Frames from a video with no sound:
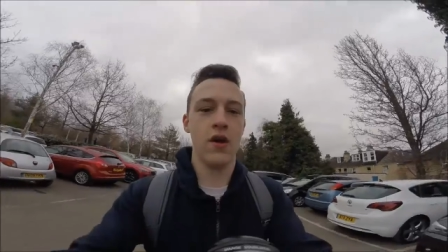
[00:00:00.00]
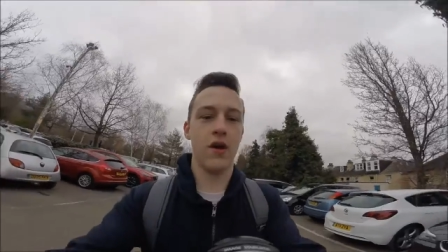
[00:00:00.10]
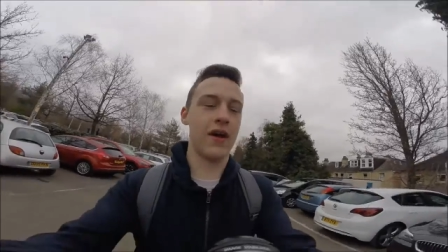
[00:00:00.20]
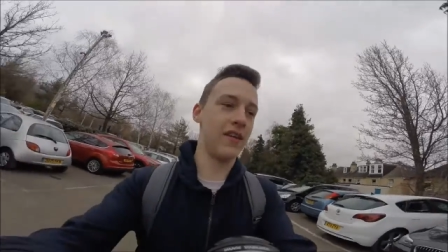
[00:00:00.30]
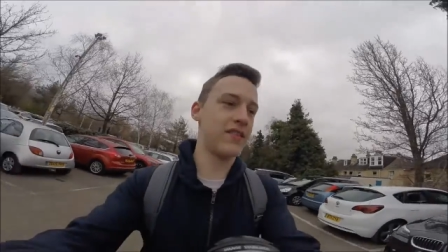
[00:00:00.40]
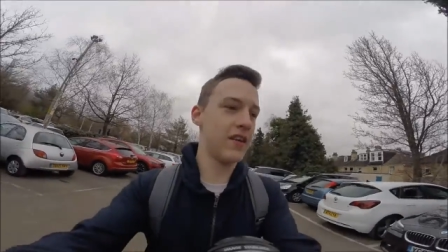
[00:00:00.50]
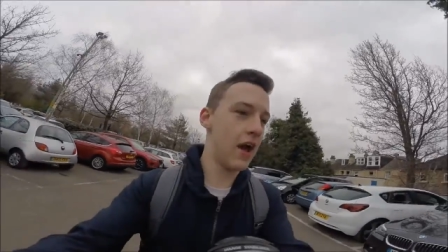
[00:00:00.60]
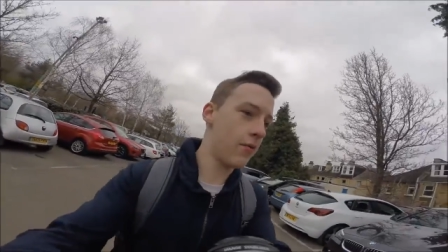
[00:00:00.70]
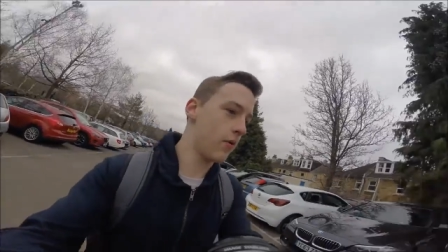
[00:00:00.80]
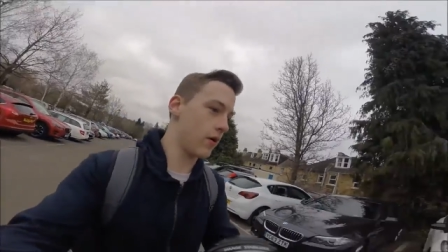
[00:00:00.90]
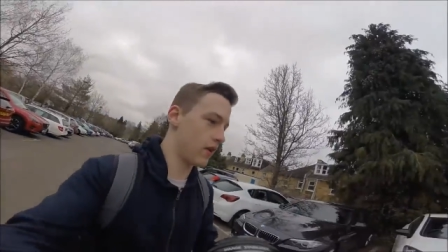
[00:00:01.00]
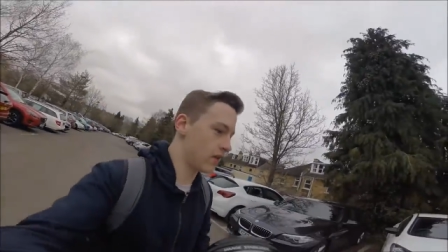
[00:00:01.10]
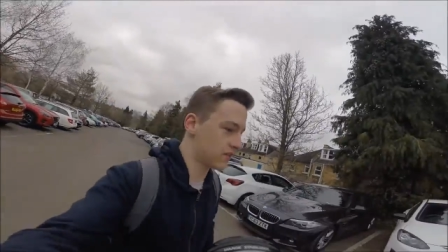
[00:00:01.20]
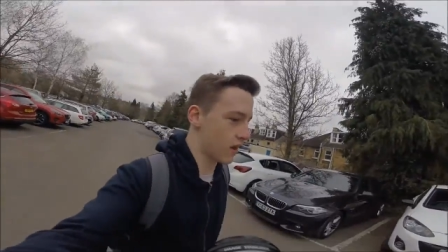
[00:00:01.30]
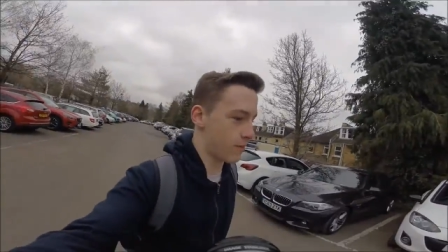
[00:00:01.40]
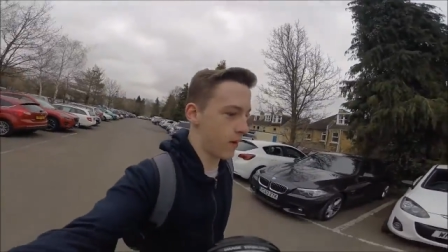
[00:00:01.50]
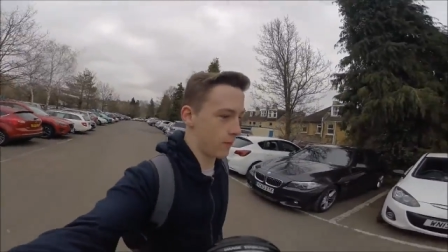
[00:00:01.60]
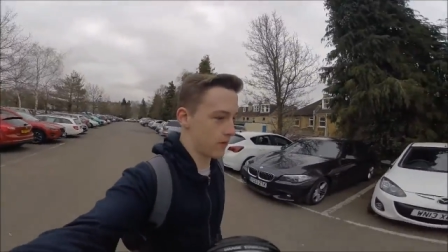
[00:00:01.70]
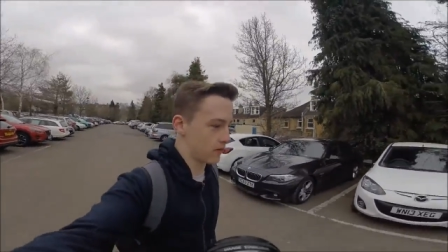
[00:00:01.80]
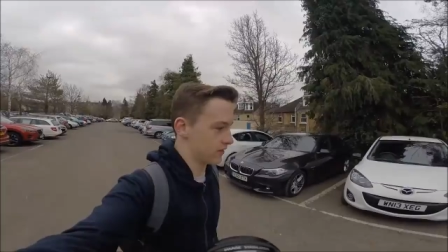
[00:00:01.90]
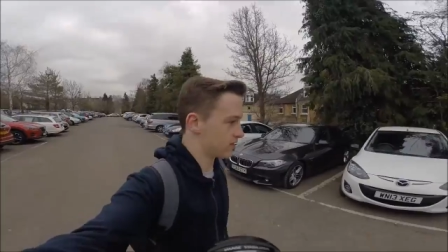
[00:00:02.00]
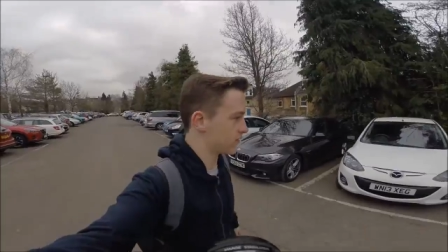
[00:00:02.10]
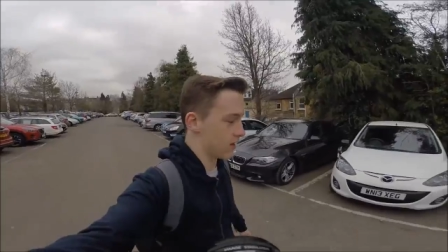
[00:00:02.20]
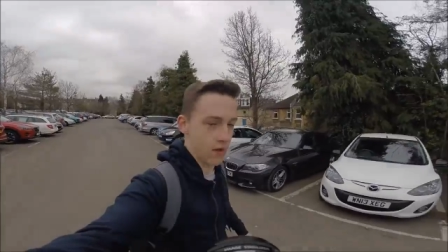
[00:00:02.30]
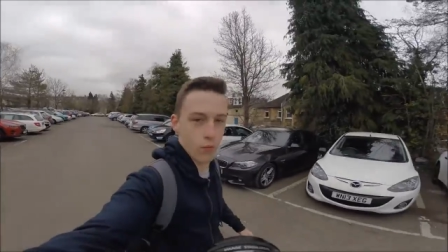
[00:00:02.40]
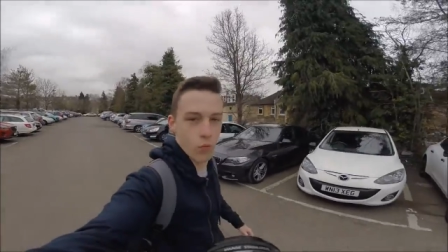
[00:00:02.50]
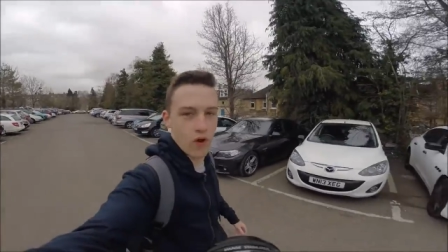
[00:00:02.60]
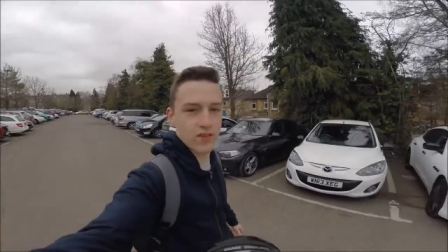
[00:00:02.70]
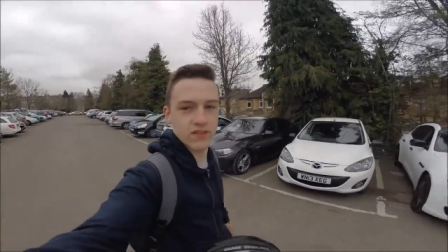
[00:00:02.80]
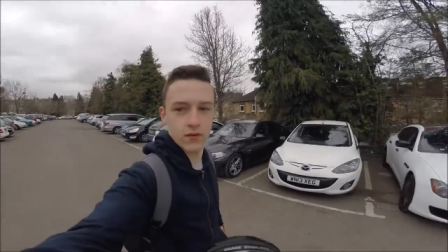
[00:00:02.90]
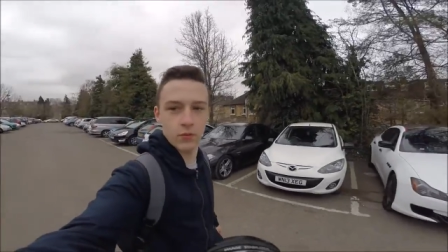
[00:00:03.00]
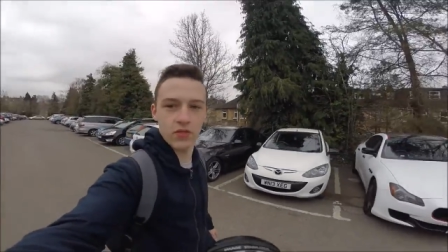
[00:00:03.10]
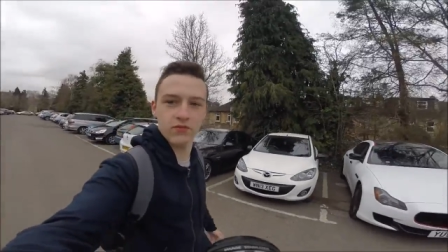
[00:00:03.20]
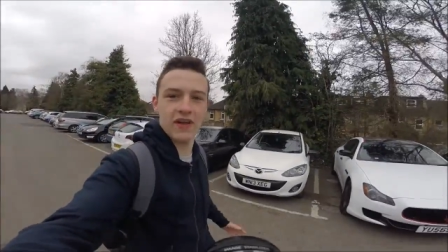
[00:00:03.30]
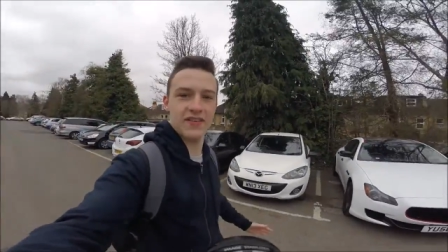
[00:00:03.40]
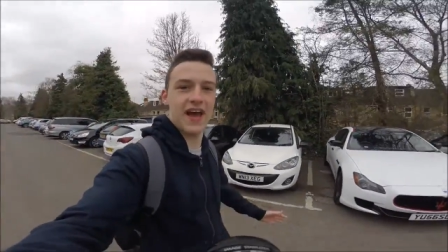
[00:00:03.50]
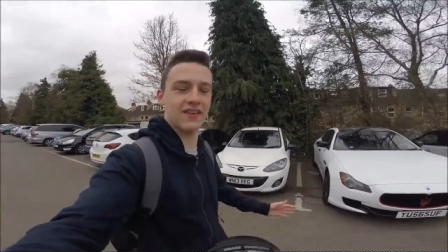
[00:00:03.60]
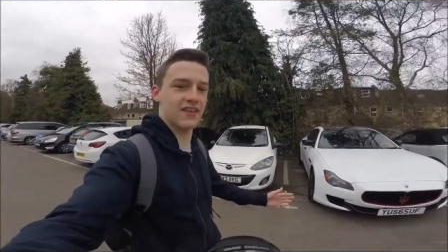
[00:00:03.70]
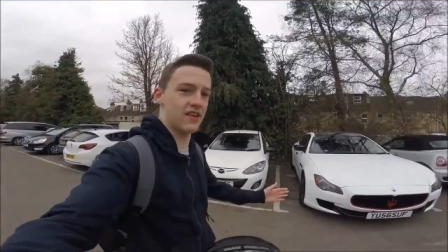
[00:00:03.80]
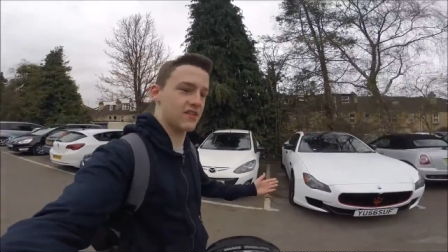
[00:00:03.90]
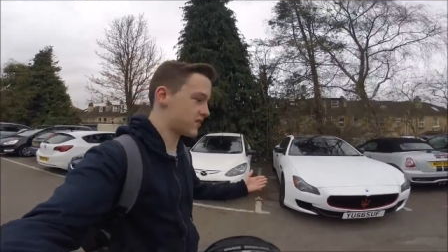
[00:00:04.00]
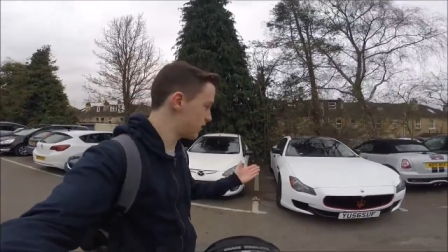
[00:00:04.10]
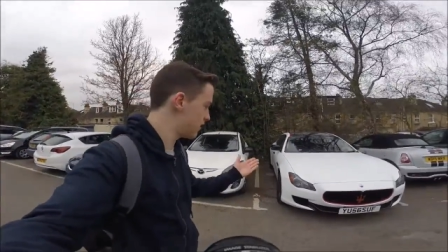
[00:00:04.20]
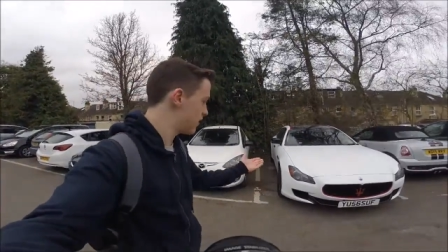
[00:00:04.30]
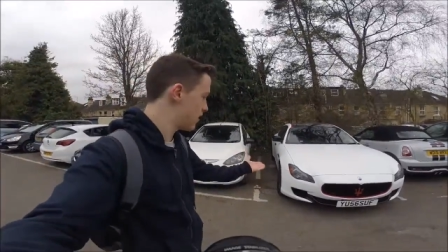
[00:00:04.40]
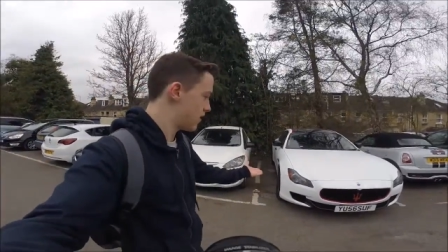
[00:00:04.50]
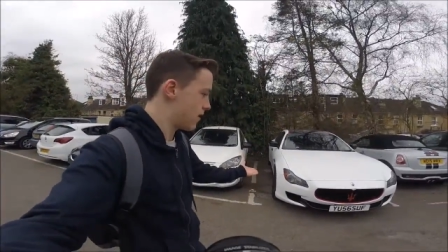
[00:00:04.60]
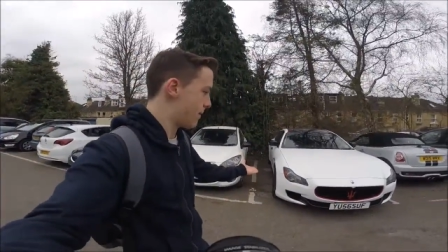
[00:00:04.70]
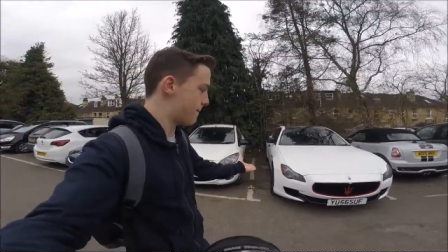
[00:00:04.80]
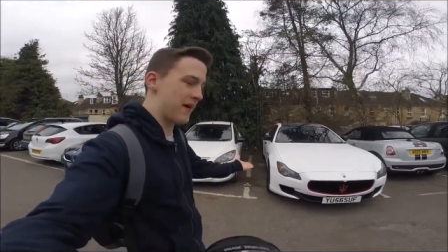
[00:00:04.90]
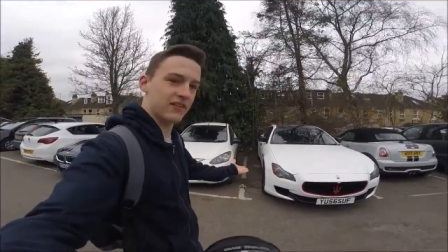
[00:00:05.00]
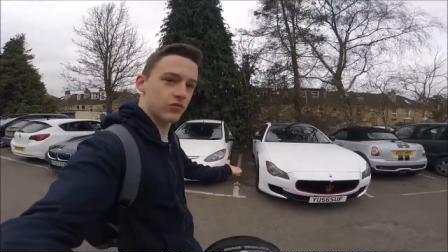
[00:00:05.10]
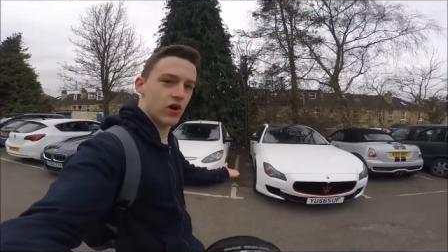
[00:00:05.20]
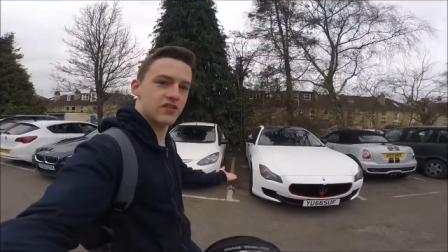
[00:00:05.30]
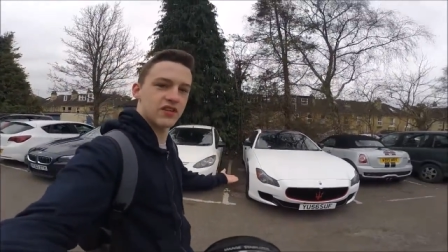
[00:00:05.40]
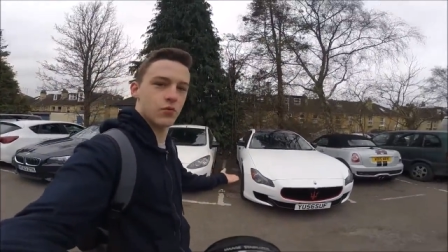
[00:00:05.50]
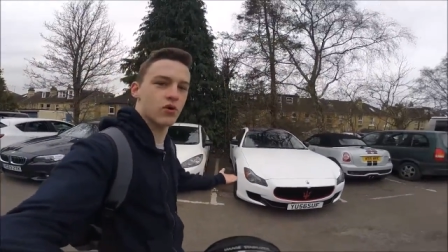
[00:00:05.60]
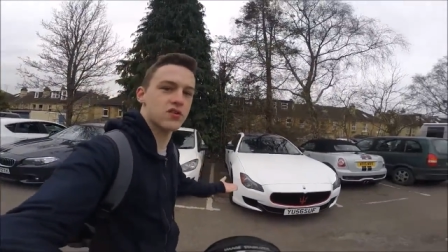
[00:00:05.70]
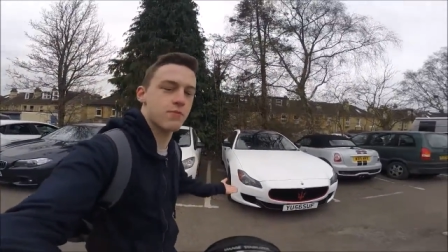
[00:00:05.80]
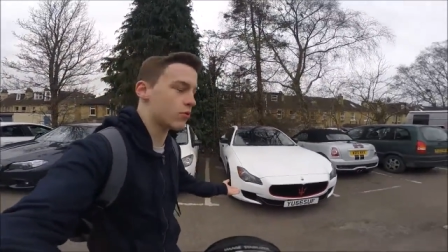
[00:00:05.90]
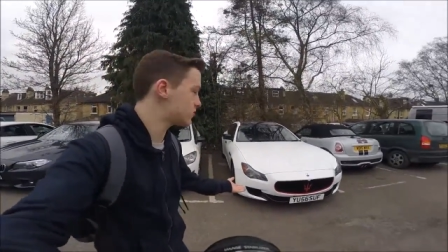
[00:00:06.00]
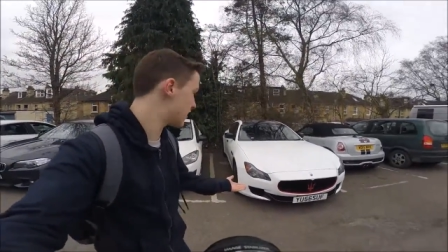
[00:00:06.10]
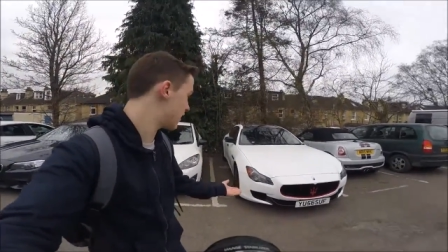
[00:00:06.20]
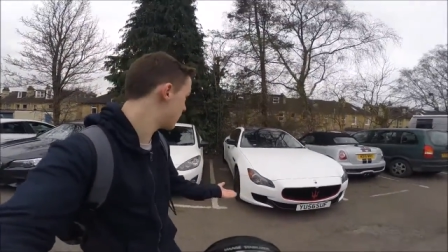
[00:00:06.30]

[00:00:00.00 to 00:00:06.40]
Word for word: Okay, so now in this car park we got this uh, white with red accents Maserati Quattroporte.